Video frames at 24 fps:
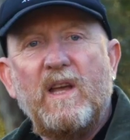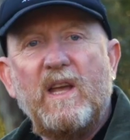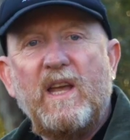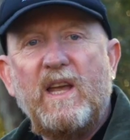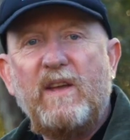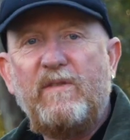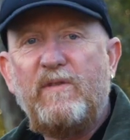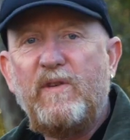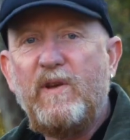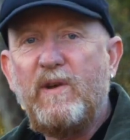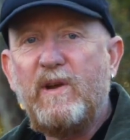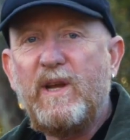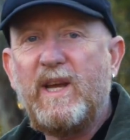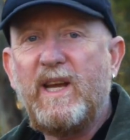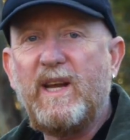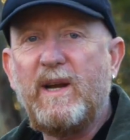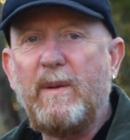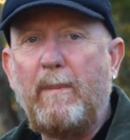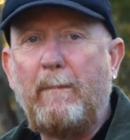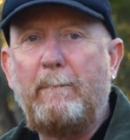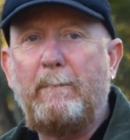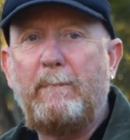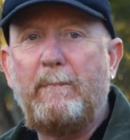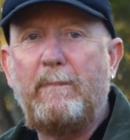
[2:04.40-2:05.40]
If you hit
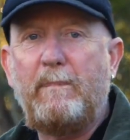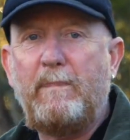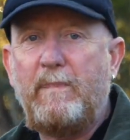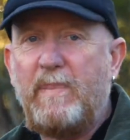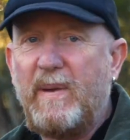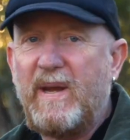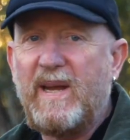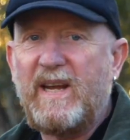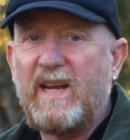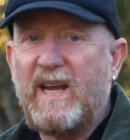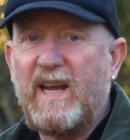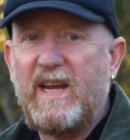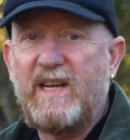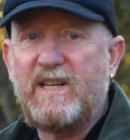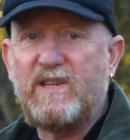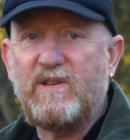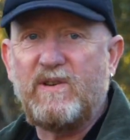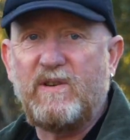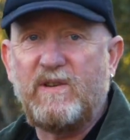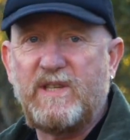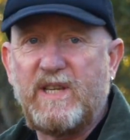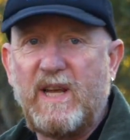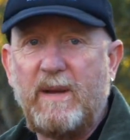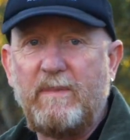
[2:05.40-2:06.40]
a big edge
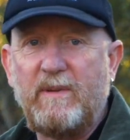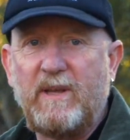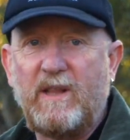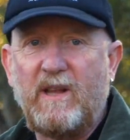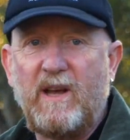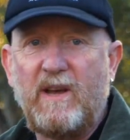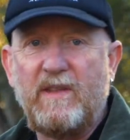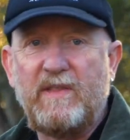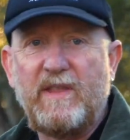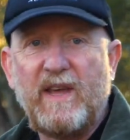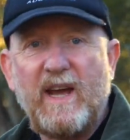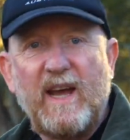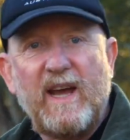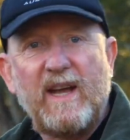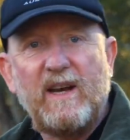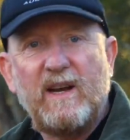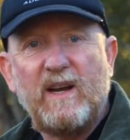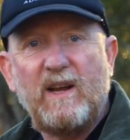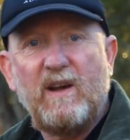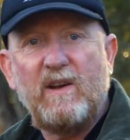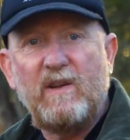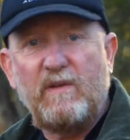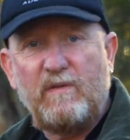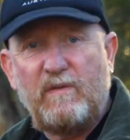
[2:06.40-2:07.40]
or something like that
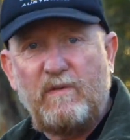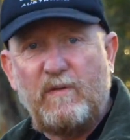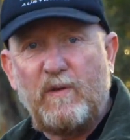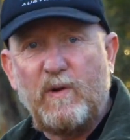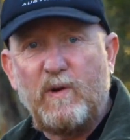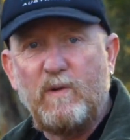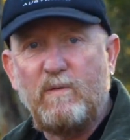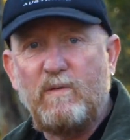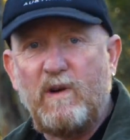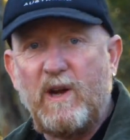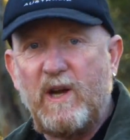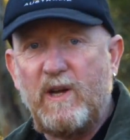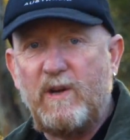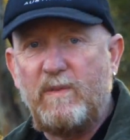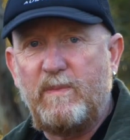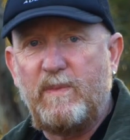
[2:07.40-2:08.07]
at full road